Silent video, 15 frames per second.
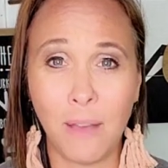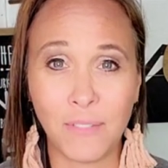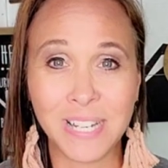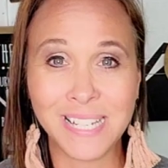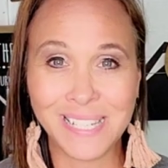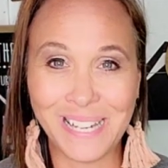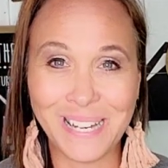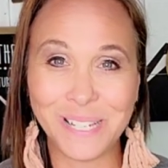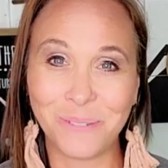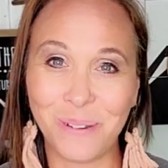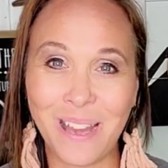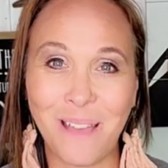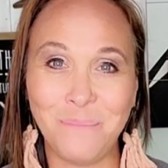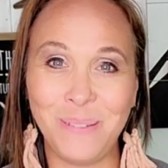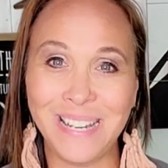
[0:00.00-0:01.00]
obviously, as
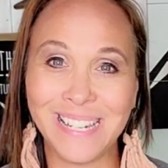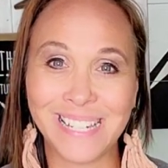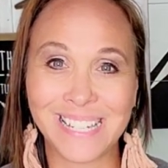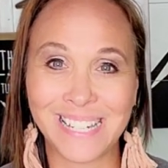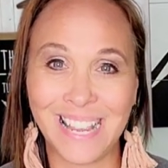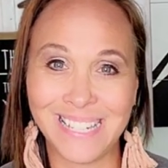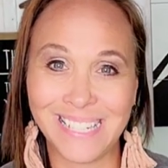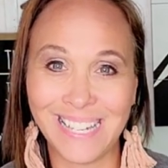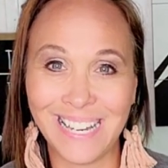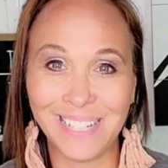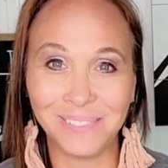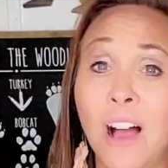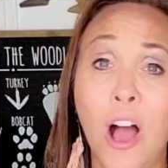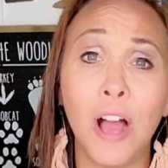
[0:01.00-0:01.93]
we have been discussing.